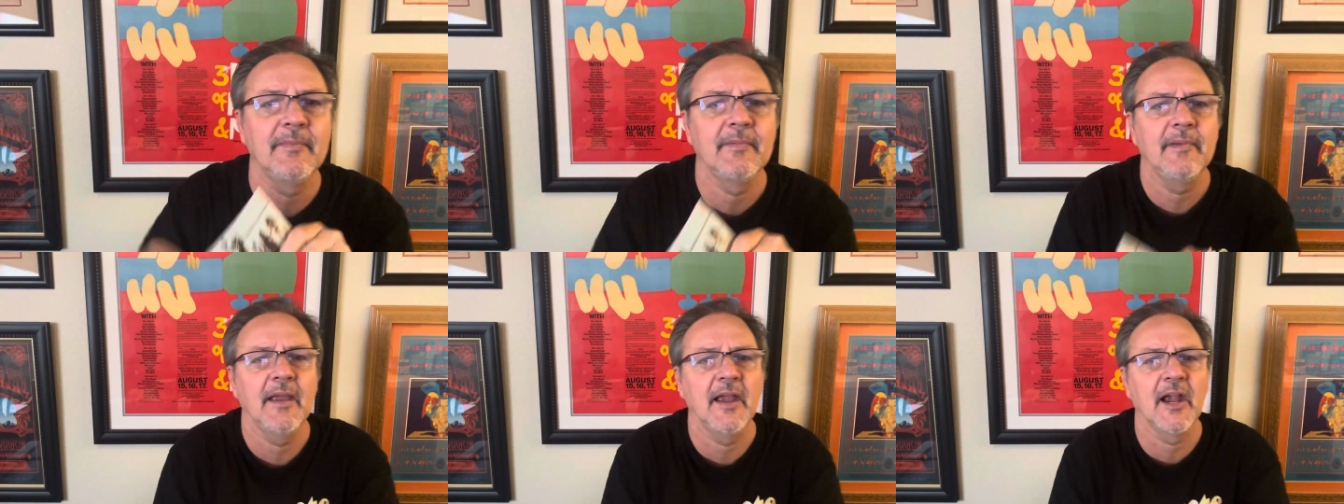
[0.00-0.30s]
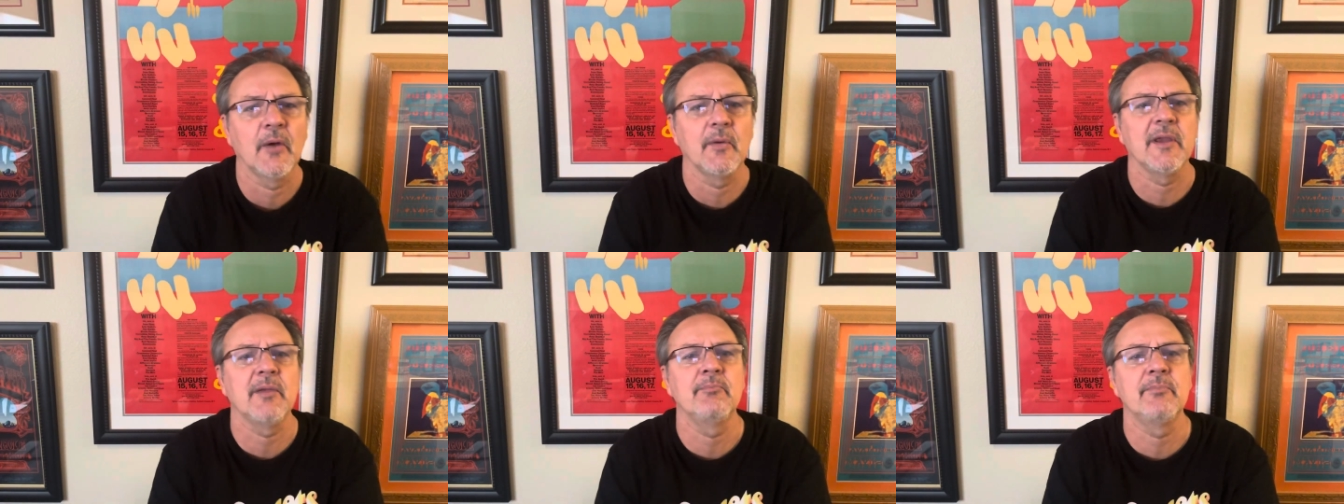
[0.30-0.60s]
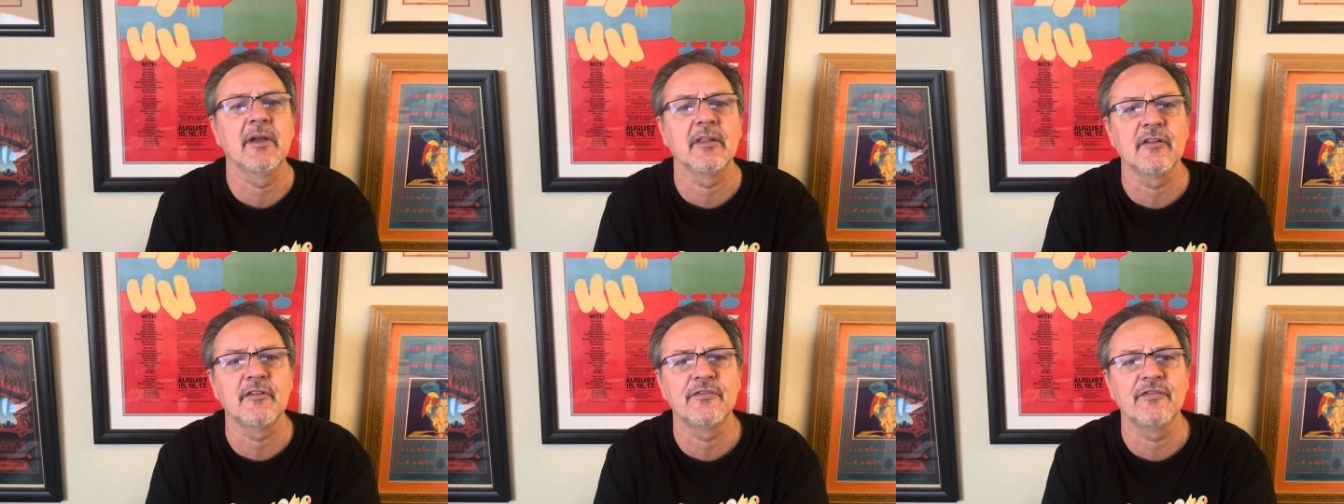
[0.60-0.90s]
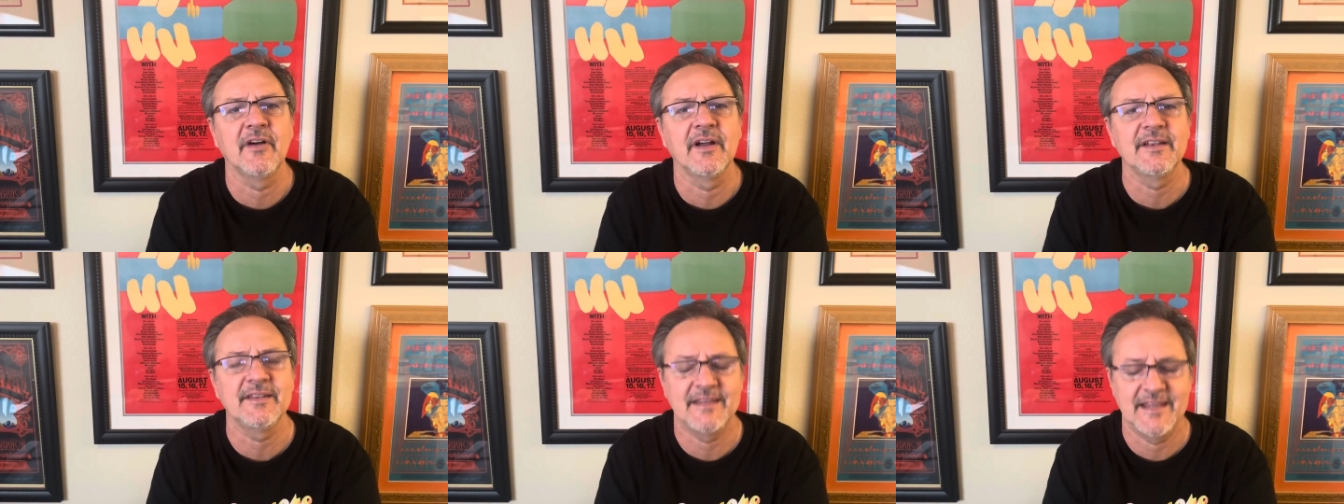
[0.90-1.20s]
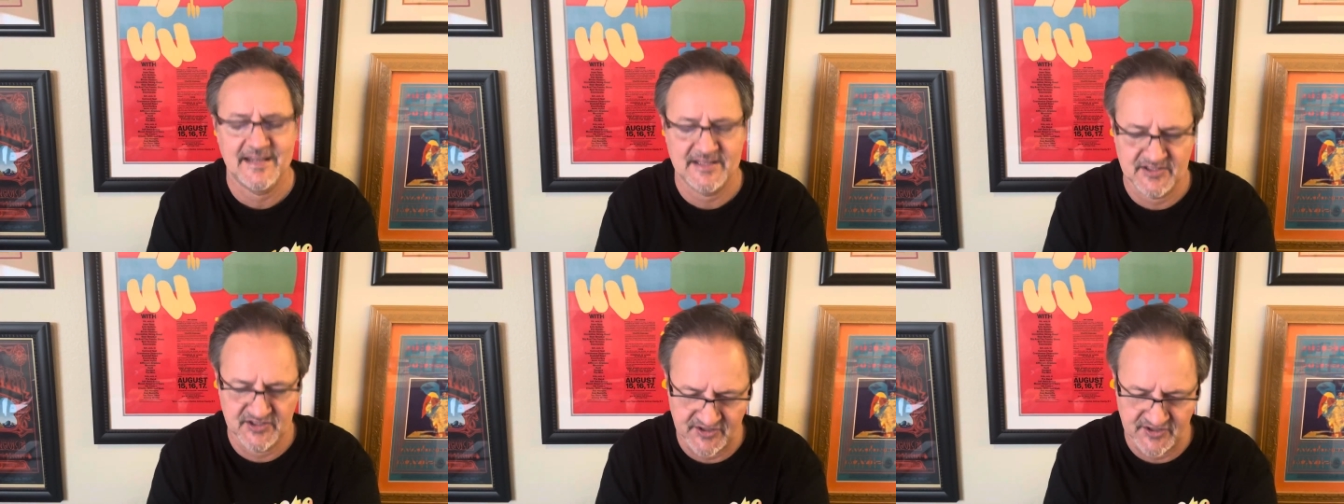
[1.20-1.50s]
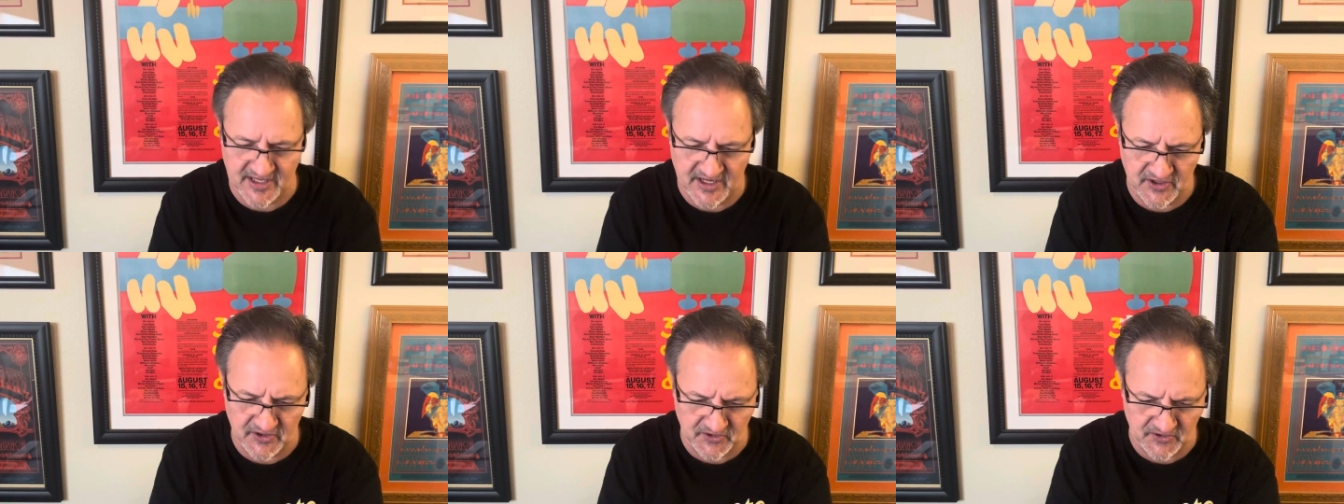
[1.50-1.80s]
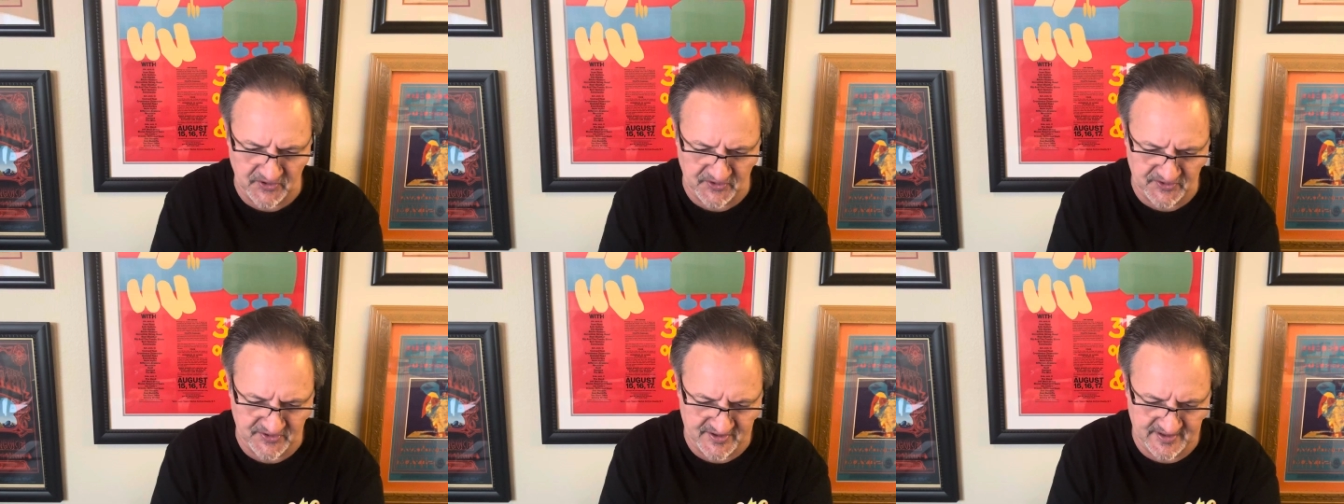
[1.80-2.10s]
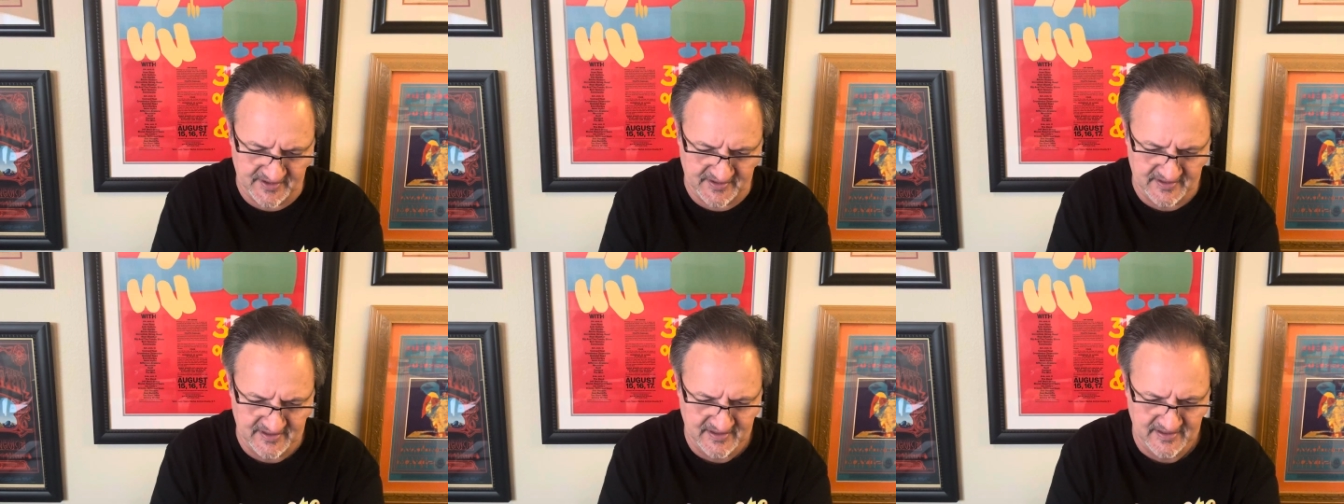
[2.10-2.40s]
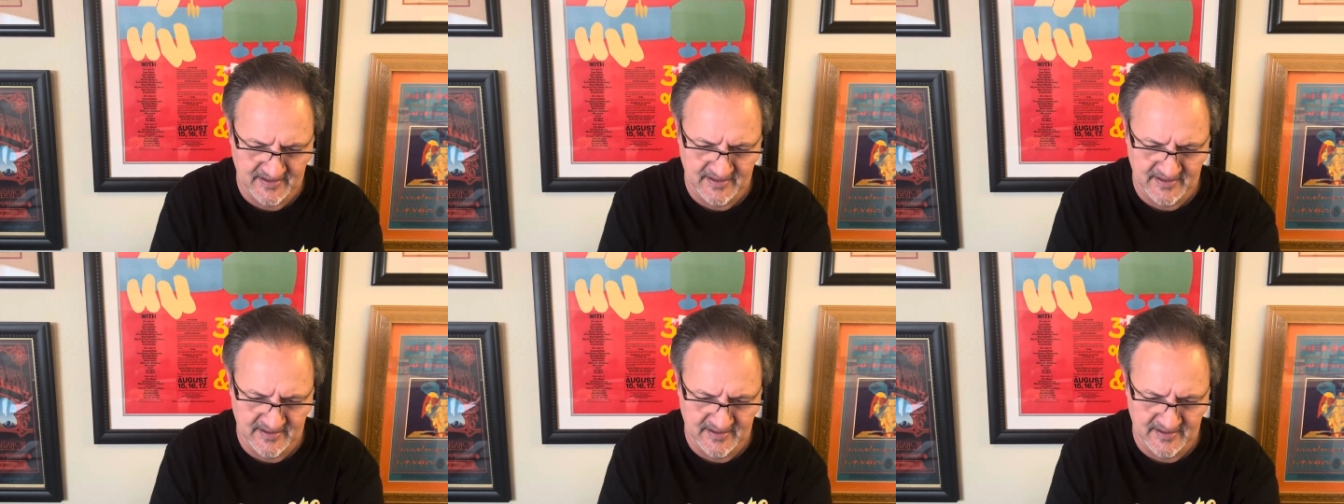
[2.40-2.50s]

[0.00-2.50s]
Harry Belafonte singers and